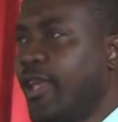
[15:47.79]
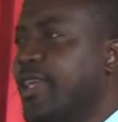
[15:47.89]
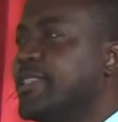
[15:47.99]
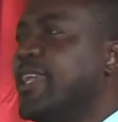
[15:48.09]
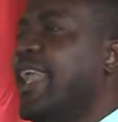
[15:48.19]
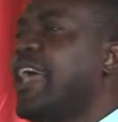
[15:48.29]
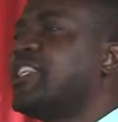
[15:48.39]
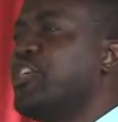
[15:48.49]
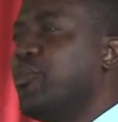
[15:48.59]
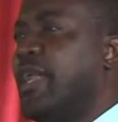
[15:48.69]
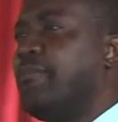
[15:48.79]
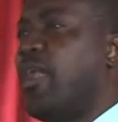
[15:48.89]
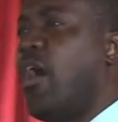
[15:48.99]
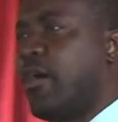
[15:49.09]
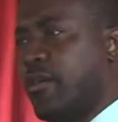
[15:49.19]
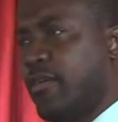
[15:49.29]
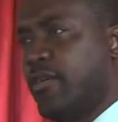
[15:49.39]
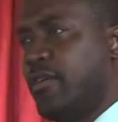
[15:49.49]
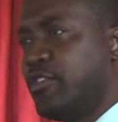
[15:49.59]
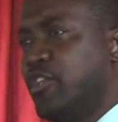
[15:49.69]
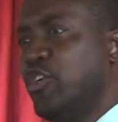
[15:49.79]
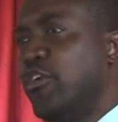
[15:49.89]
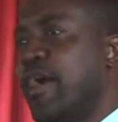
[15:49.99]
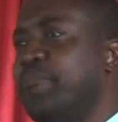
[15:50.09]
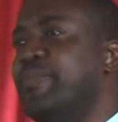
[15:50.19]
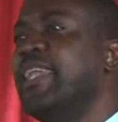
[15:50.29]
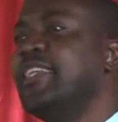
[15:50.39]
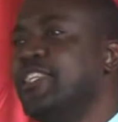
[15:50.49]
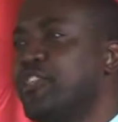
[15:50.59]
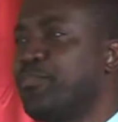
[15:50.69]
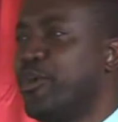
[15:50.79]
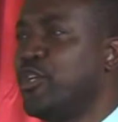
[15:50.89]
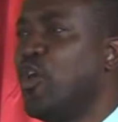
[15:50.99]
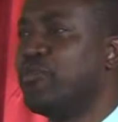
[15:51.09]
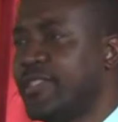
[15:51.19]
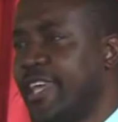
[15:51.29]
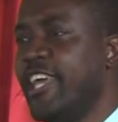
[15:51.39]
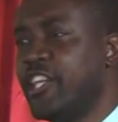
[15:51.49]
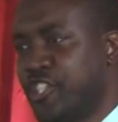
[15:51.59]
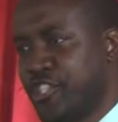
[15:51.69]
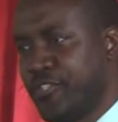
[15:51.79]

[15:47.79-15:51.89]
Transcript: intellectual block to your ability to pronounce H,